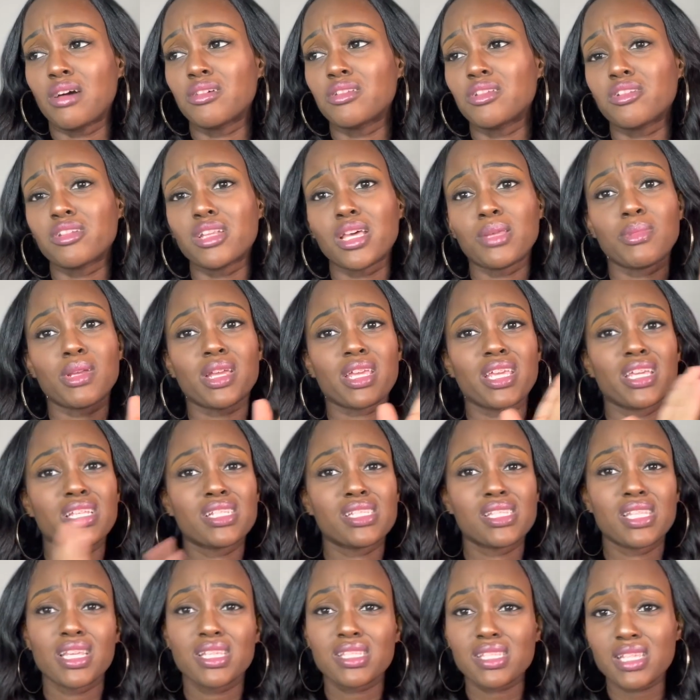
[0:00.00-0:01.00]
don't name your kids
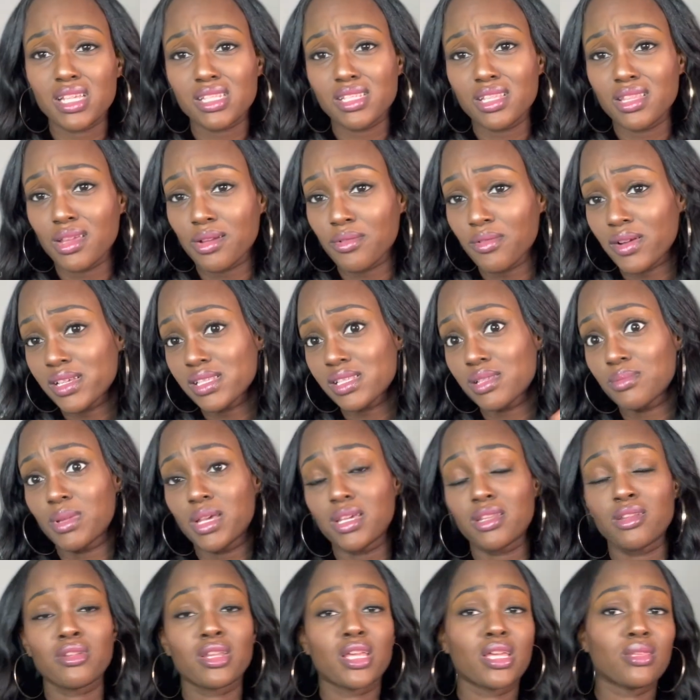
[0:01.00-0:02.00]
this because of their resume.
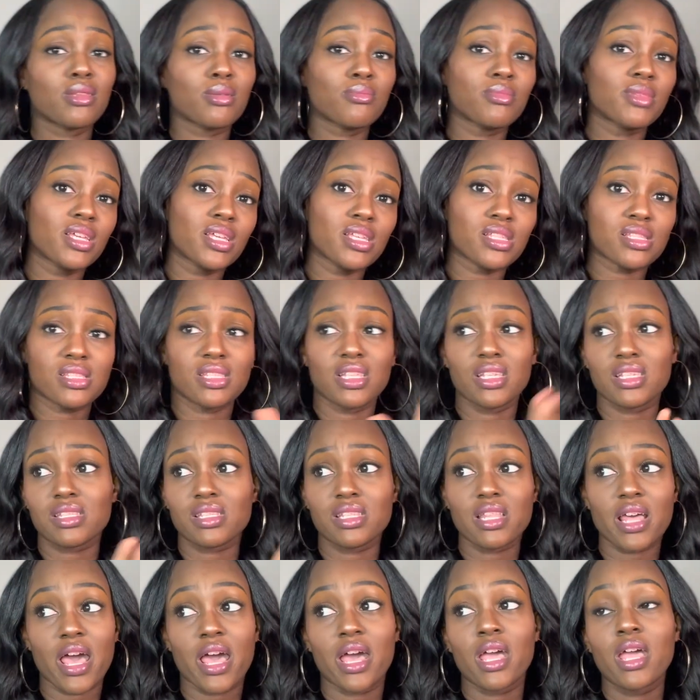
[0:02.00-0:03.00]
Don't name them this, this,
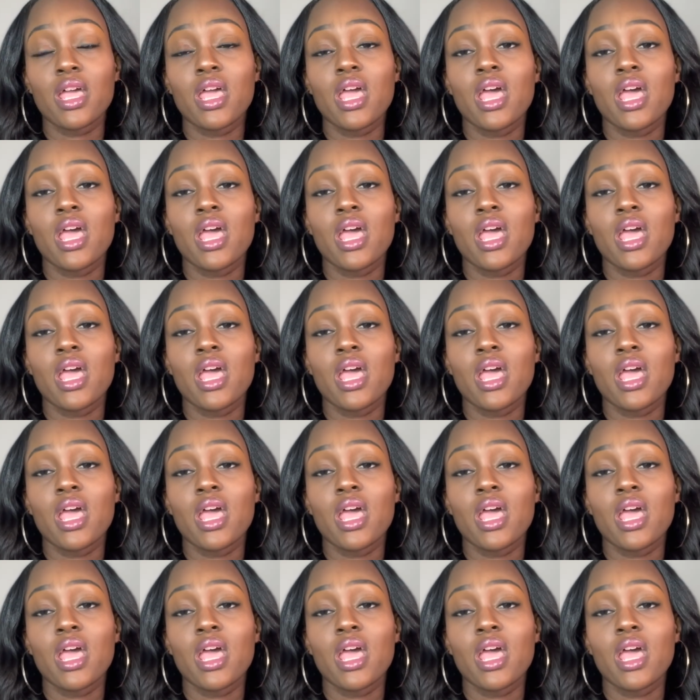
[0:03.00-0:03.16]
that.